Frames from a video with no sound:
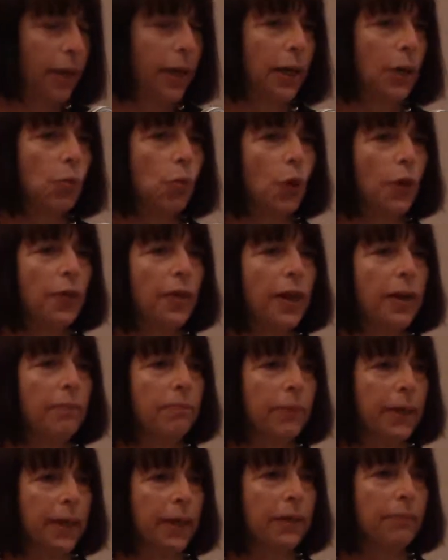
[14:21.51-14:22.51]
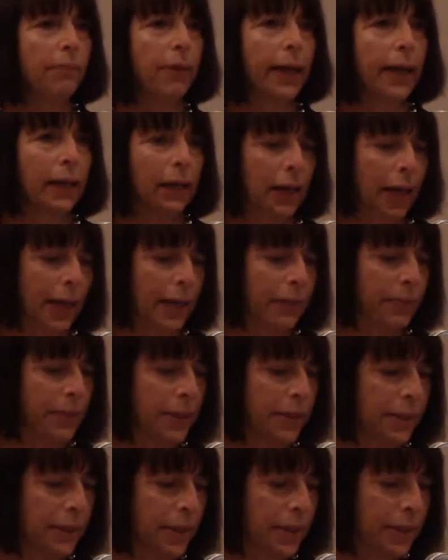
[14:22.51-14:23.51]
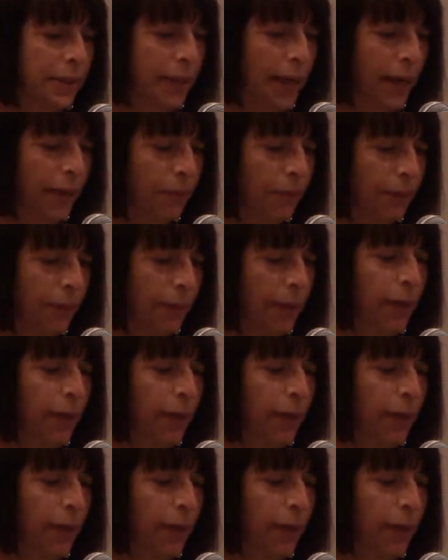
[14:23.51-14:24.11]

And what they mean by alignment to the depth